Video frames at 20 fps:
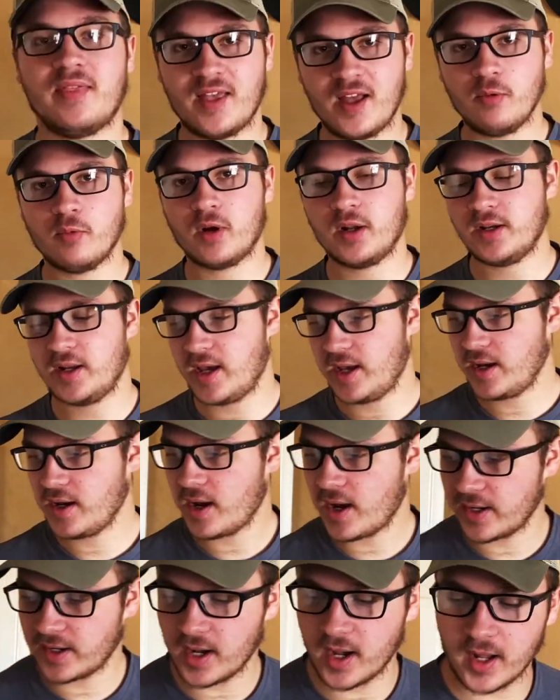Then one day
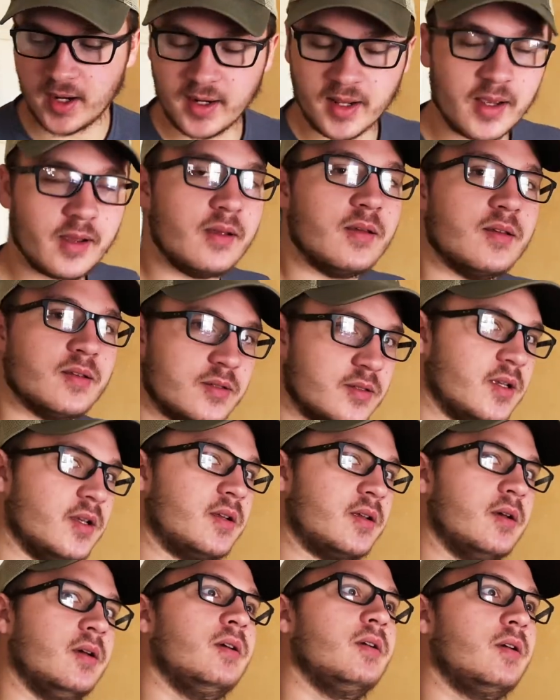I got a
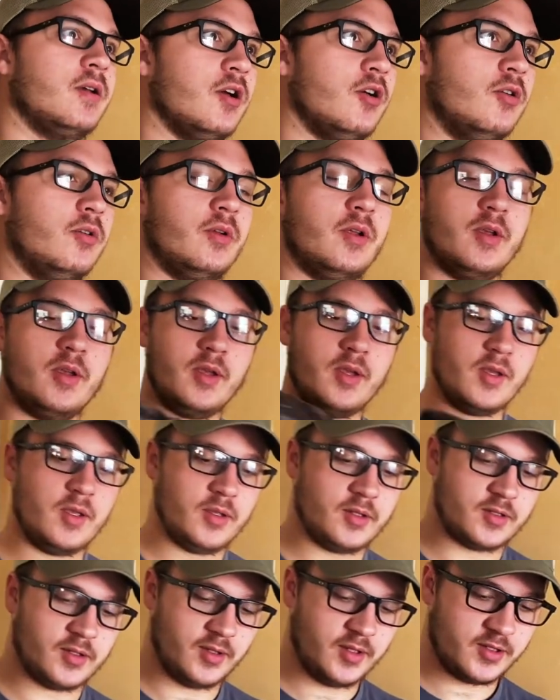Sitka coat.
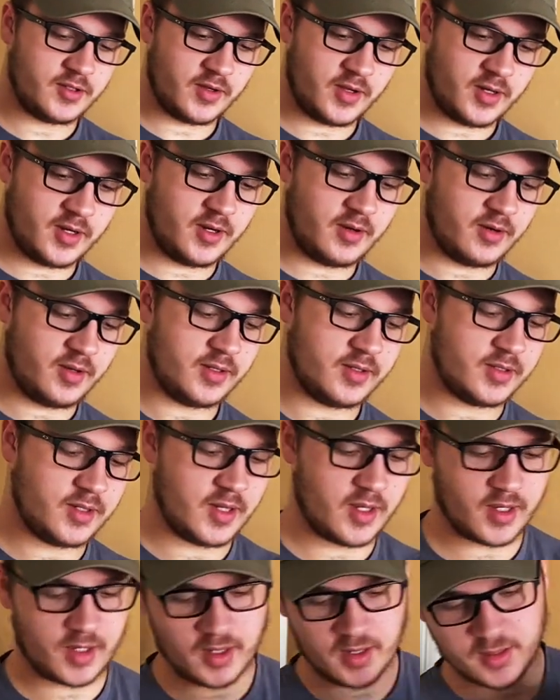So this right here is
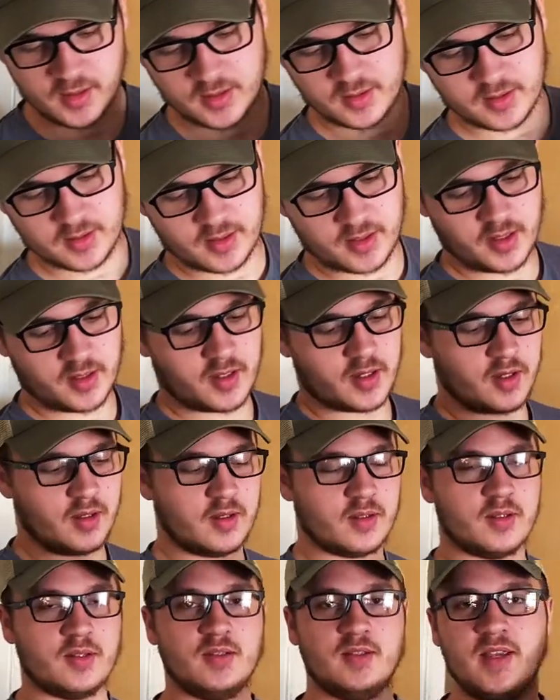a
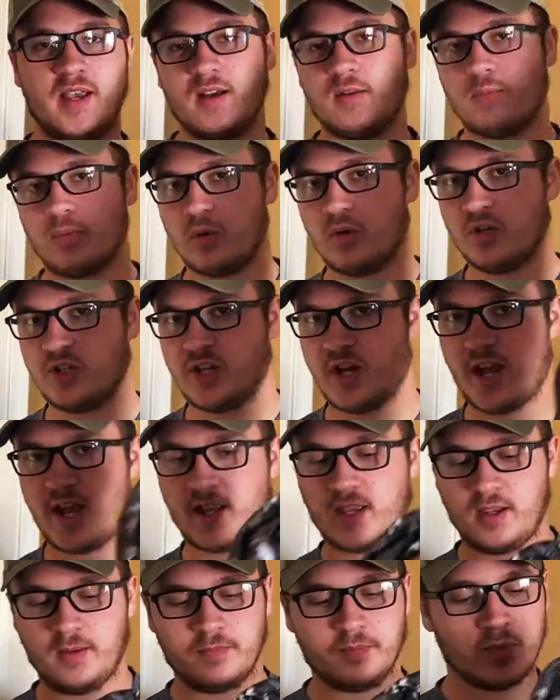Sitka downpour
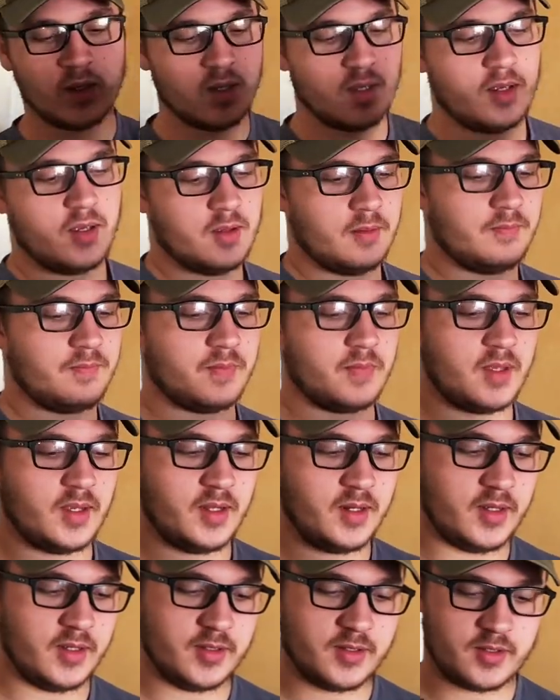jacket.
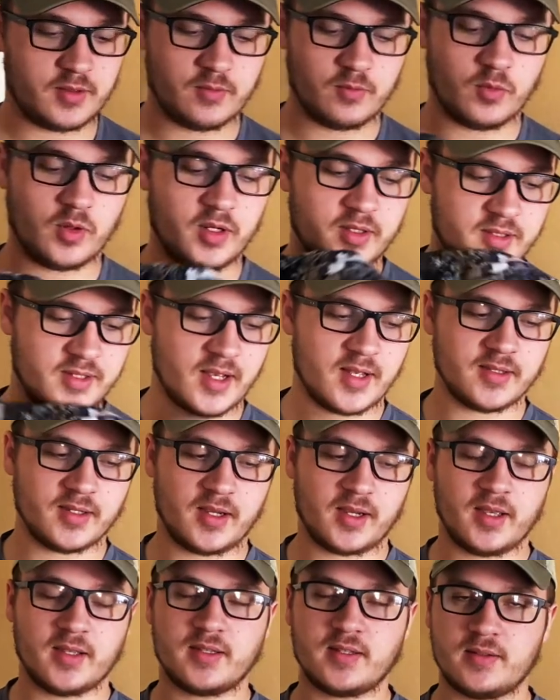It is what it sounds
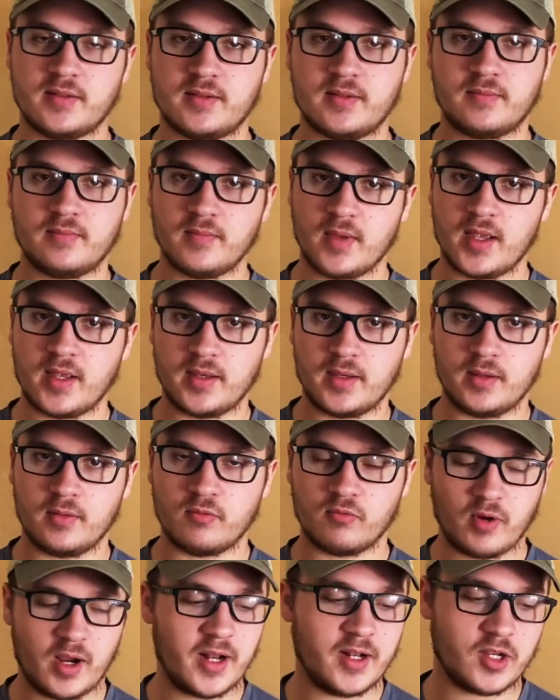like. It's a
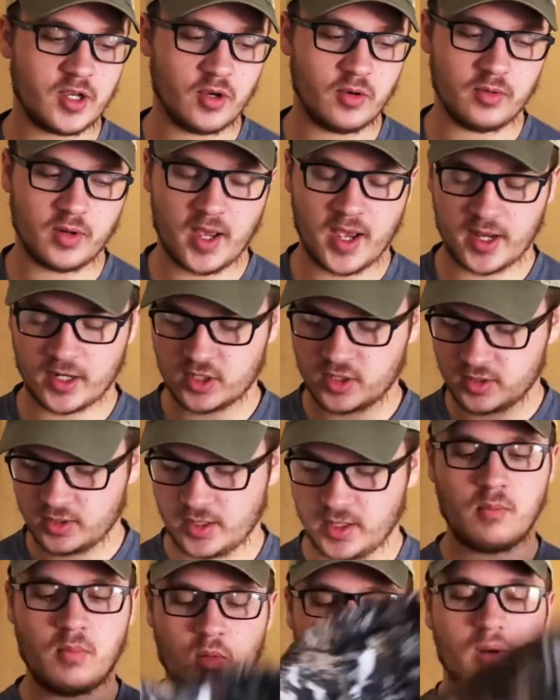raincoat actually.
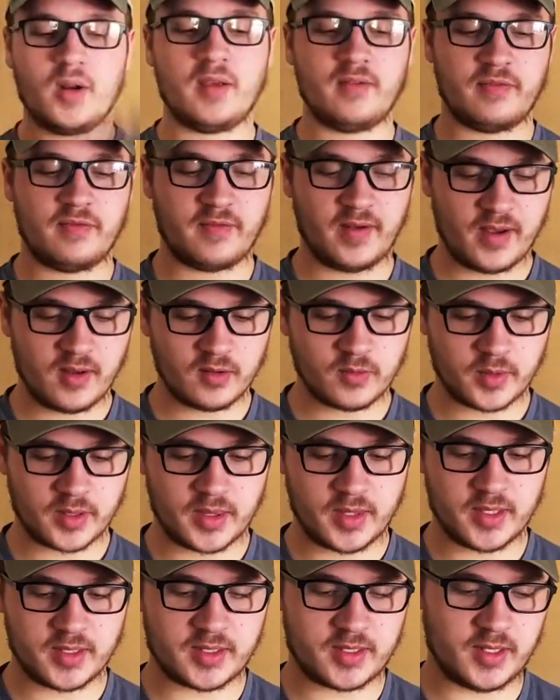But what I found
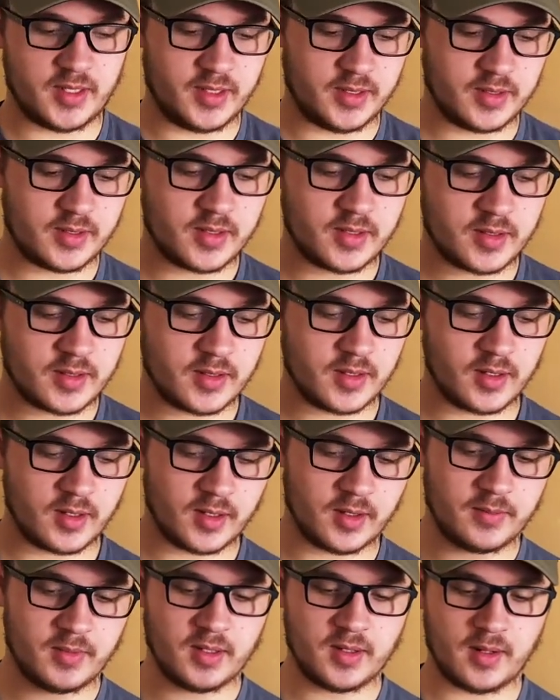with this is,
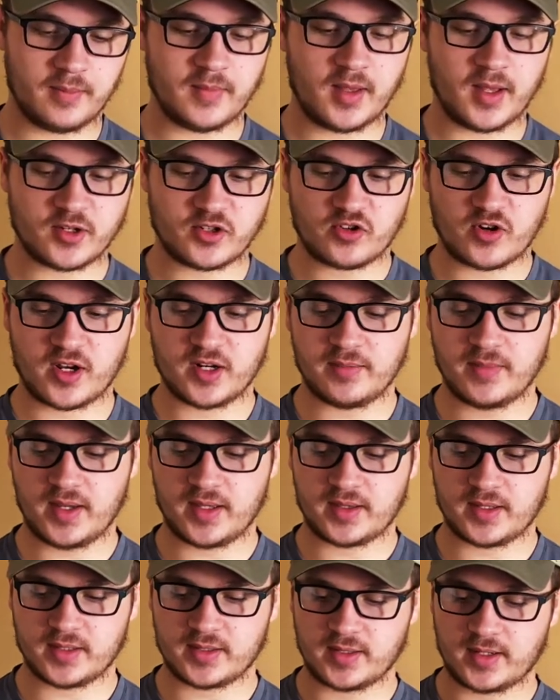um, and I'm not trying to
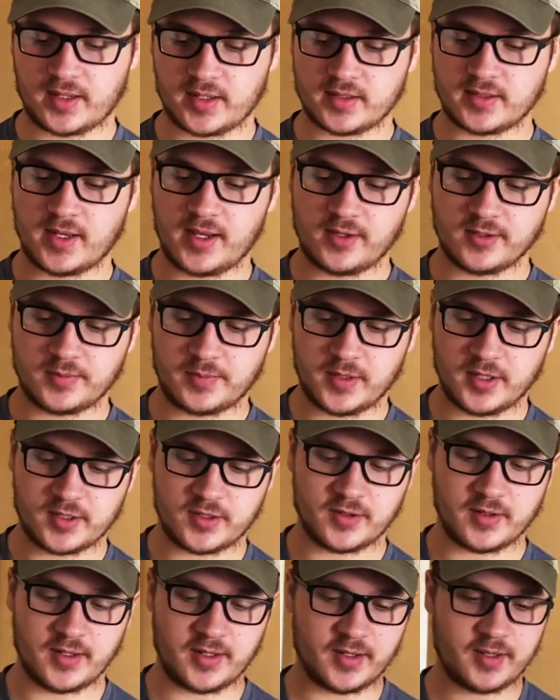make this like a sales
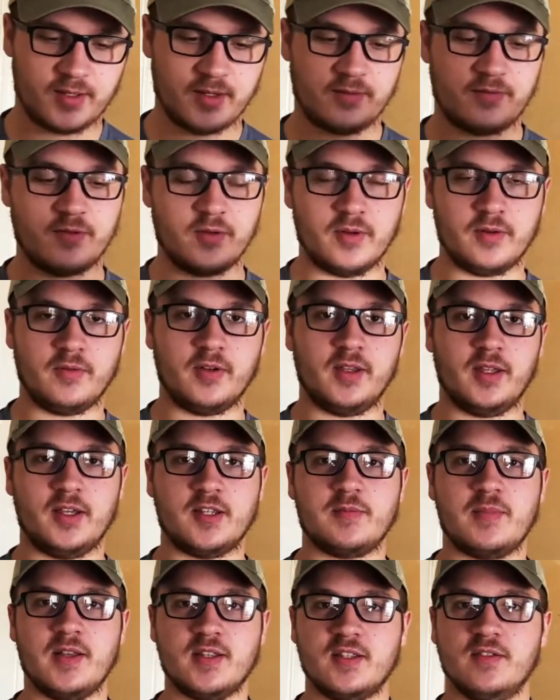pitch or anything for a really
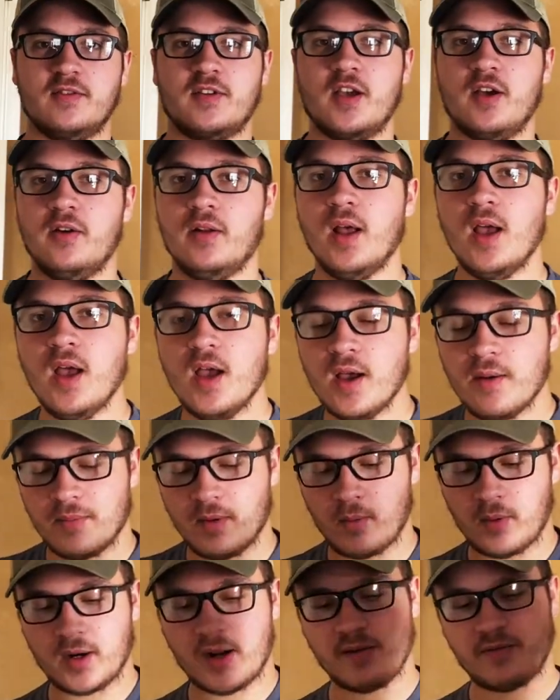expensive coat,
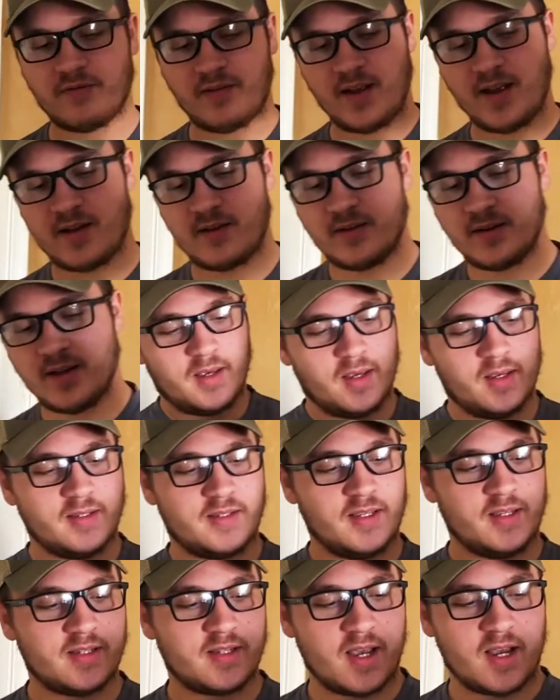but what I found is
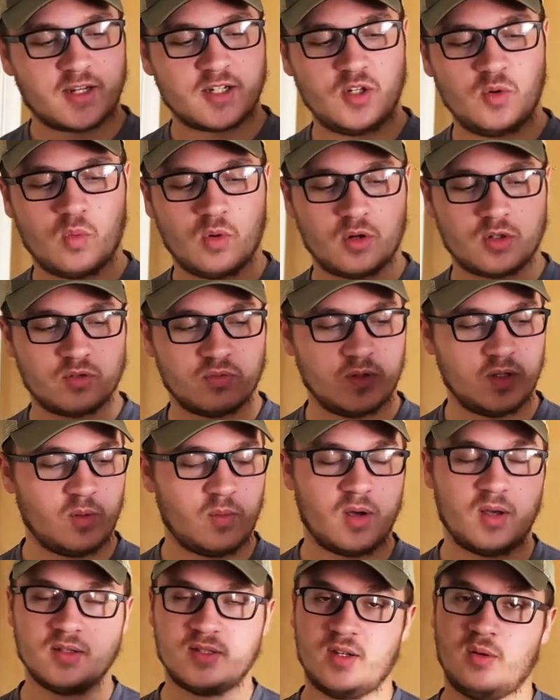this actually works really
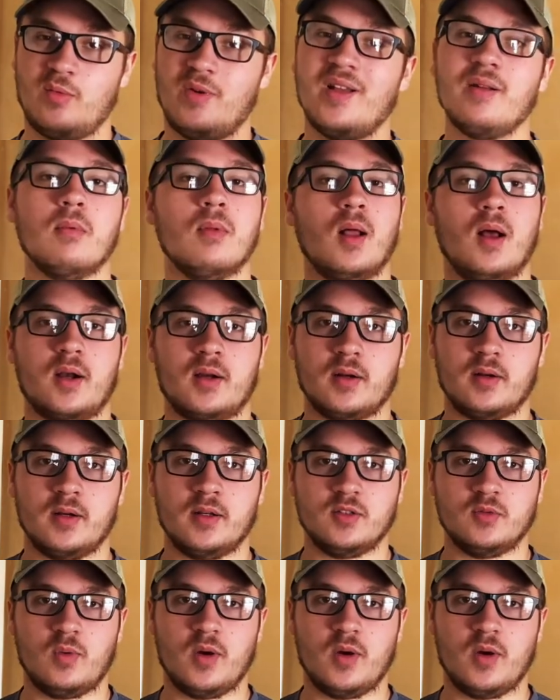well as a wind blocker as